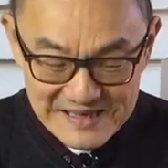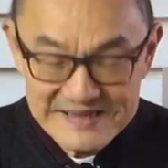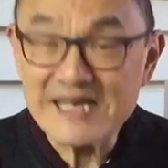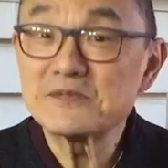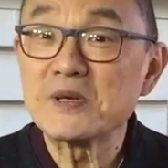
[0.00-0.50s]

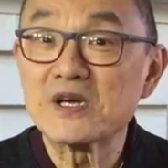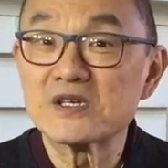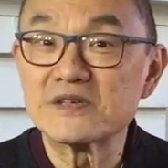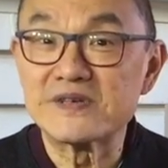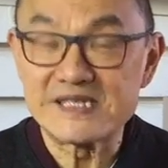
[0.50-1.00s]
That's
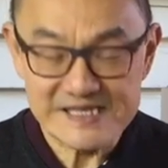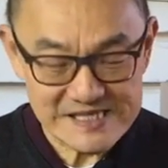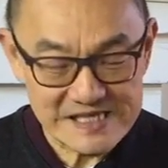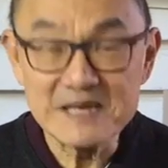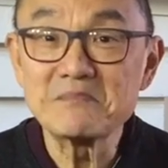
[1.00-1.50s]
because of its
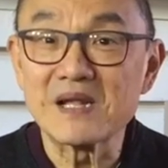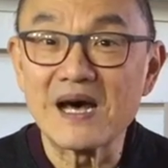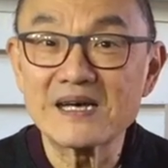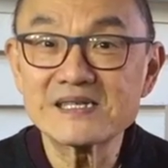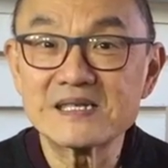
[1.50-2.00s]
slim
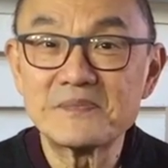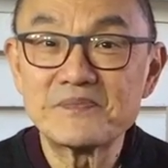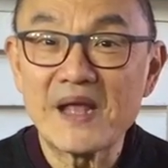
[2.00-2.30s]
last